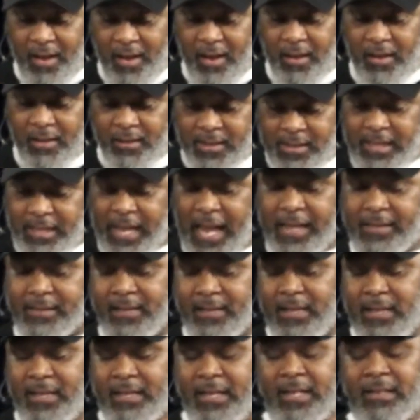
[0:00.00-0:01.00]
The text,
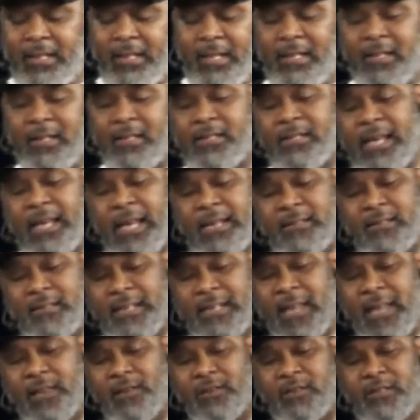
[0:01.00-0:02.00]
in this text,
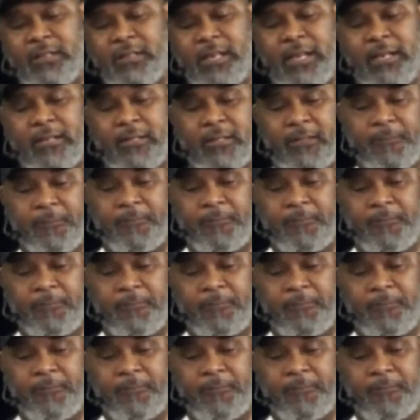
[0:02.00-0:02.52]
Daniel 6,